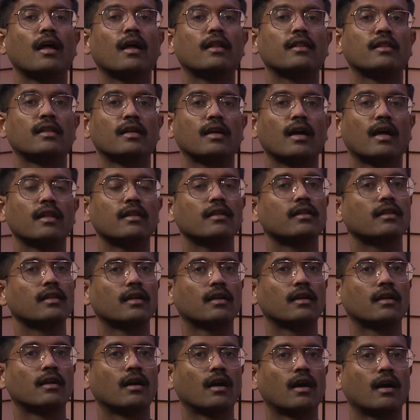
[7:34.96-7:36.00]
The other
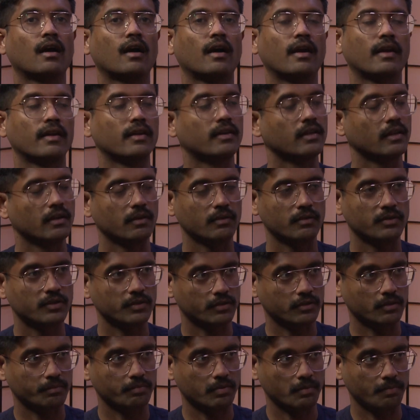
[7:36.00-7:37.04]
thing I did
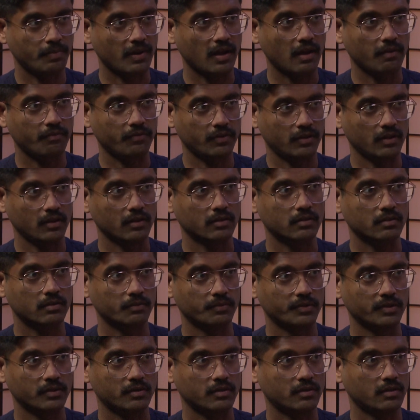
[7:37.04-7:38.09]
just to prepare for this
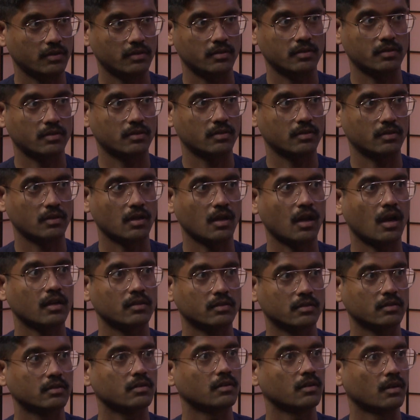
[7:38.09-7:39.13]
was just
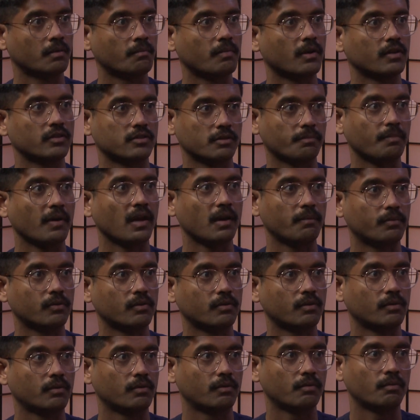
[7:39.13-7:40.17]
ask a bunch of
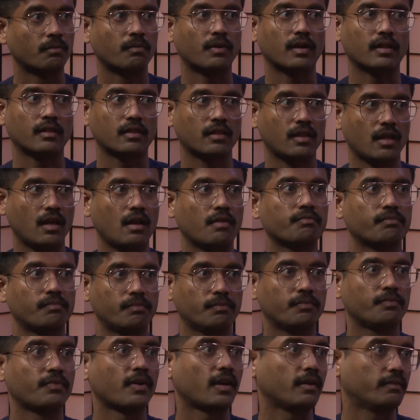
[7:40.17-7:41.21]
people what their
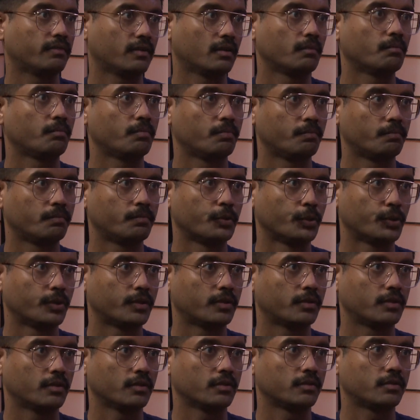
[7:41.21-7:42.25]
favorite
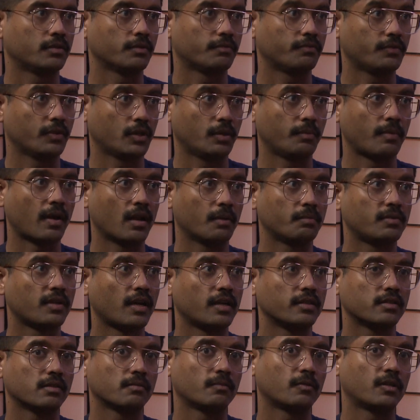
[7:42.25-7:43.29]
book to film
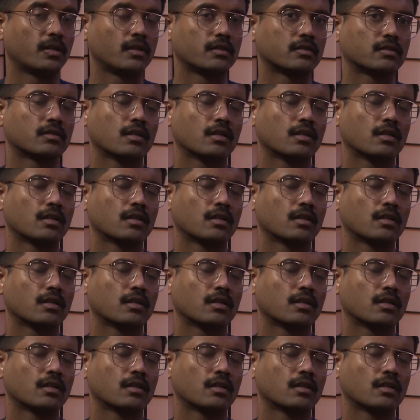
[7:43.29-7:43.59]
adaptation was.